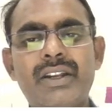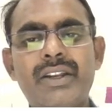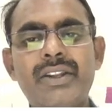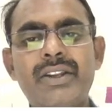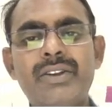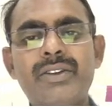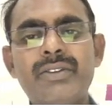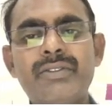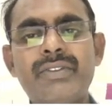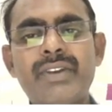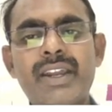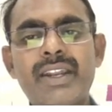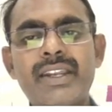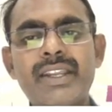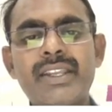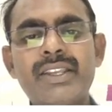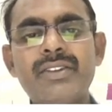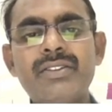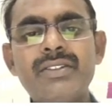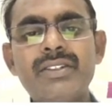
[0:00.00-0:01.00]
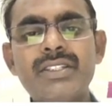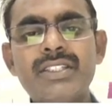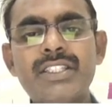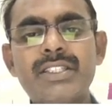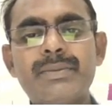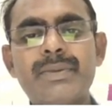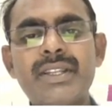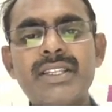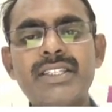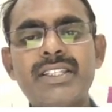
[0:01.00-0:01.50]
Due to fatigue,
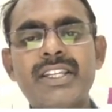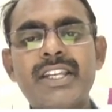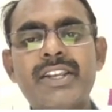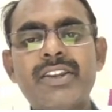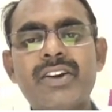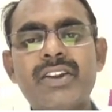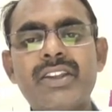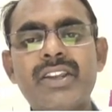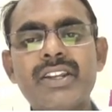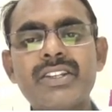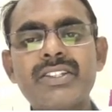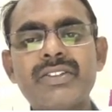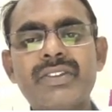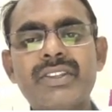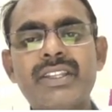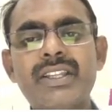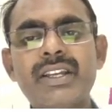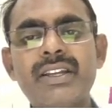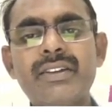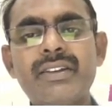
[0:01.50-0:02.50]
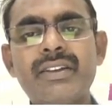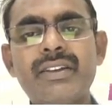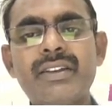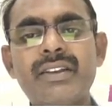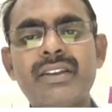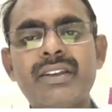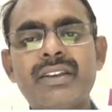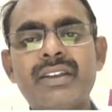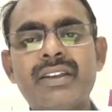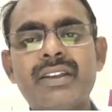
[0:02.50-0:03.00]
springs deteriorates with the
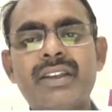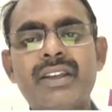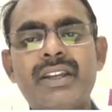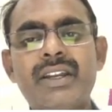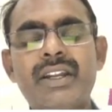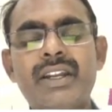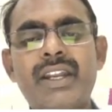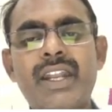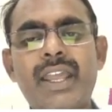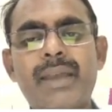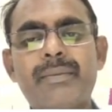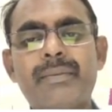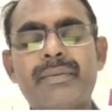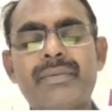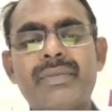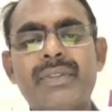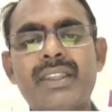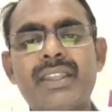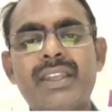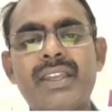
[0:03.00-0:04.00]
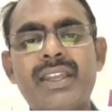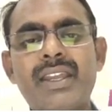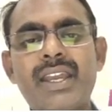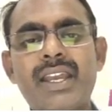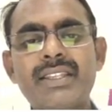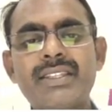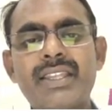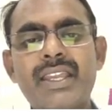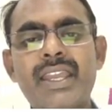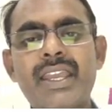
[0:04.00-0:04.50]
time.
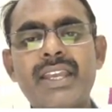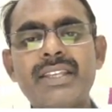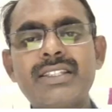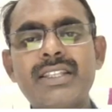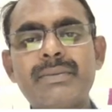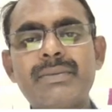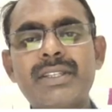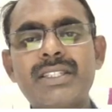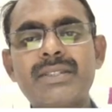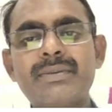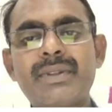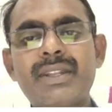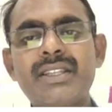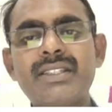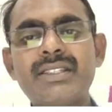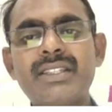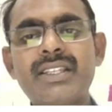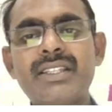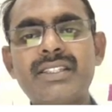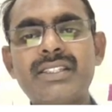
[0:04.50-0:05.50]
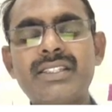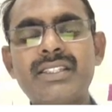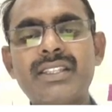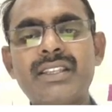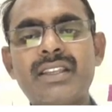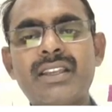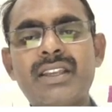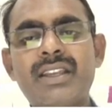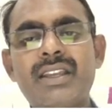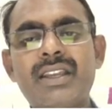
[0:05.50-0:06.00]
As the age of the springs is
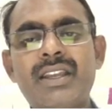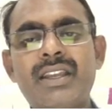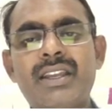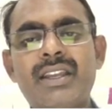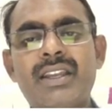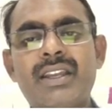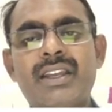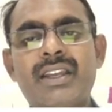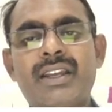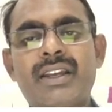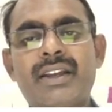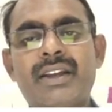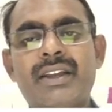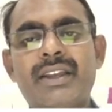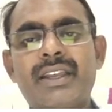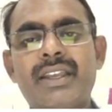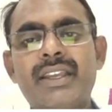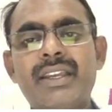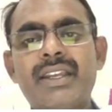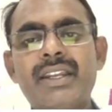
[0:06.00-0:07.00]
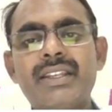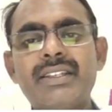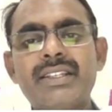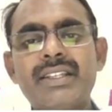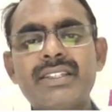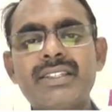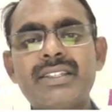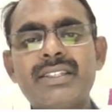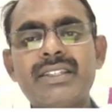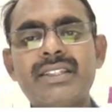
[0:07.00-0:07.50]

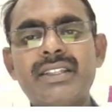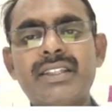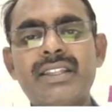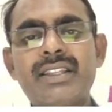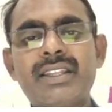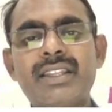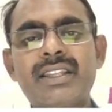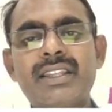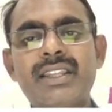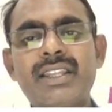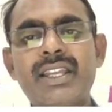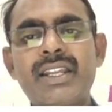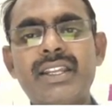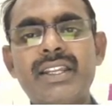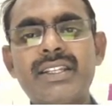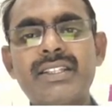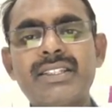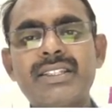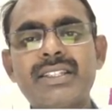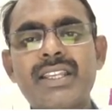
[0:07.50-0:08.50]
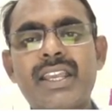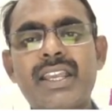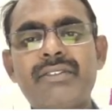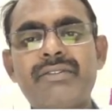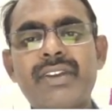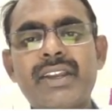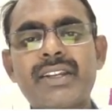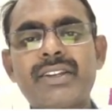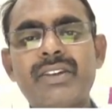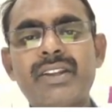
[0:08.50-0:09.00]
increases, then its
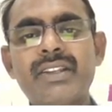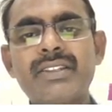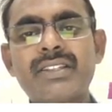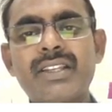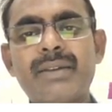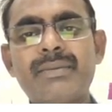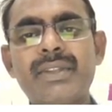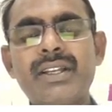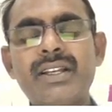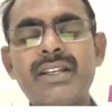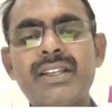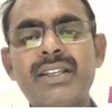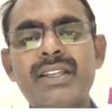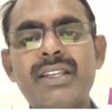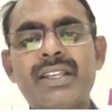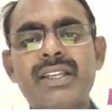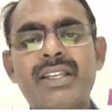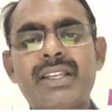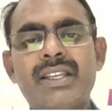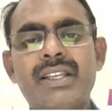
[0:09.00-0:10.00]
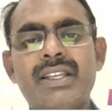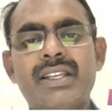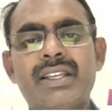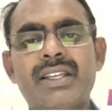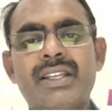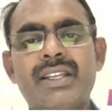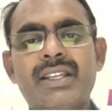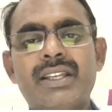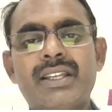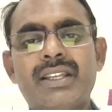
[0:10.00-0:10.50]
effectiveness of the
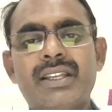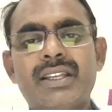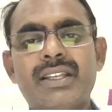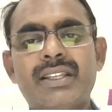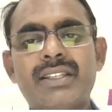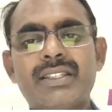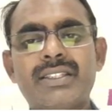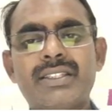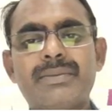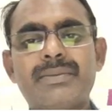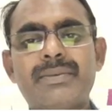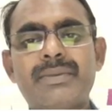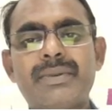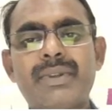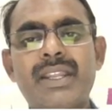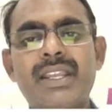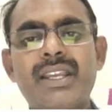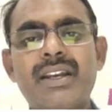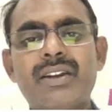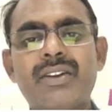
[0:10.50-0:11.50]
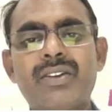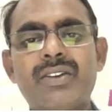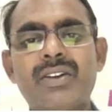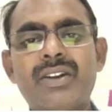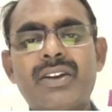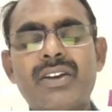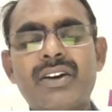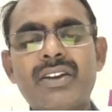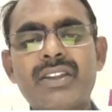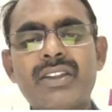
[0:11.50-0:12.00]
spring control
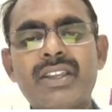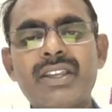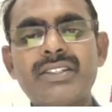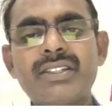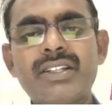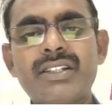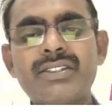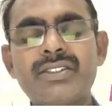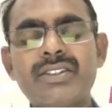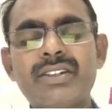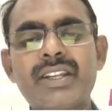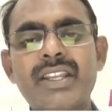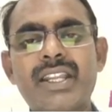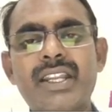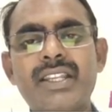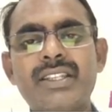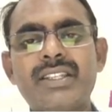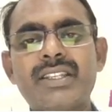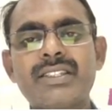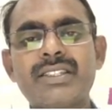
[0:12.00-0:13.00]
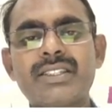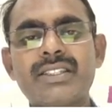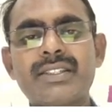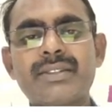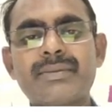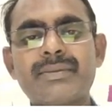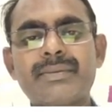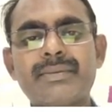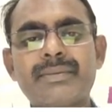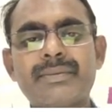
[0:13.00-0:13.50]
torque is also
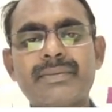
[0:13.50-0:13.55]
decreases.